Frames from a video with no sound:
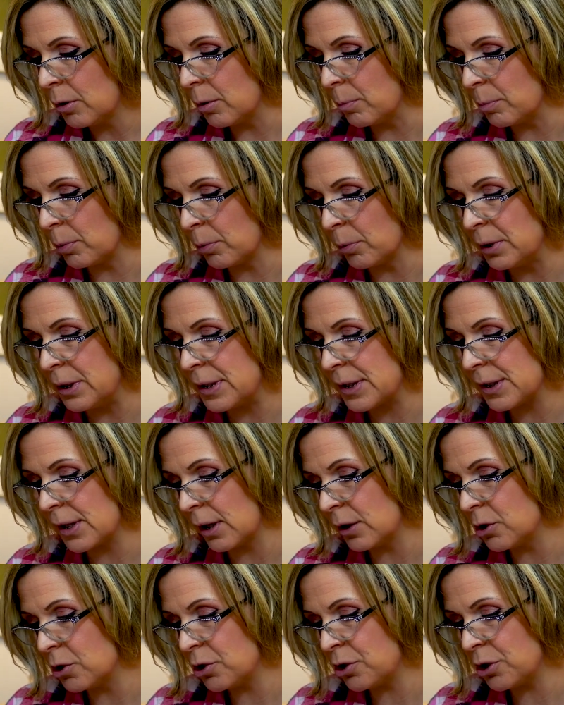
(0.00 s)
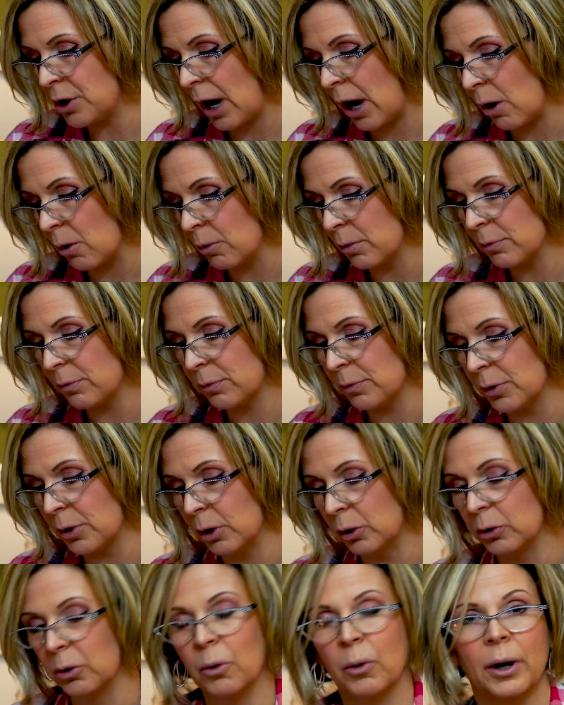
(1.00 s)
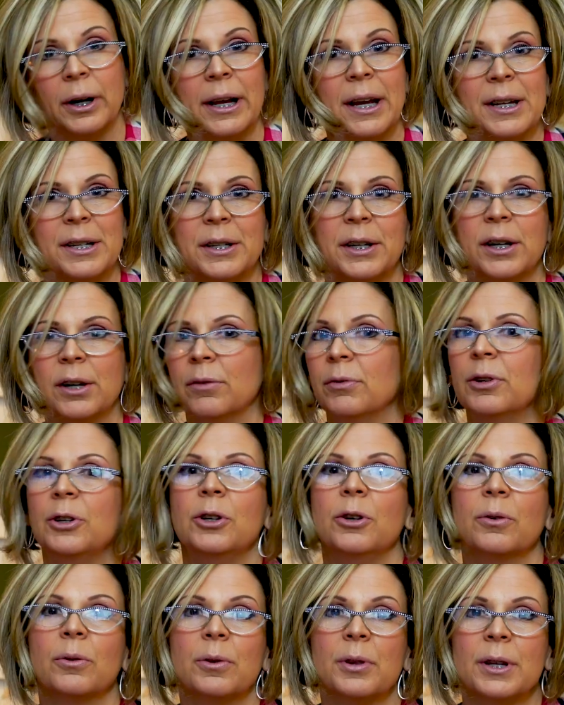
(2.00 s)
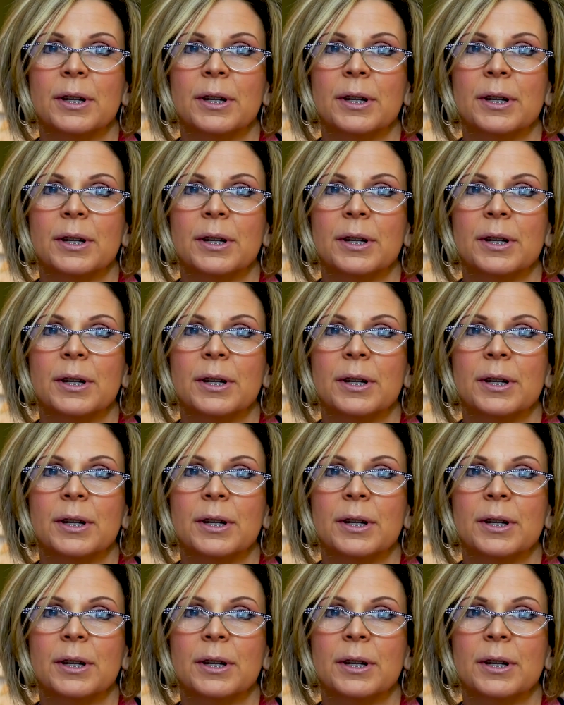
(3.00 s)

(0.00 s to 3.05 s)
The priest said, shout, for the Lord has given you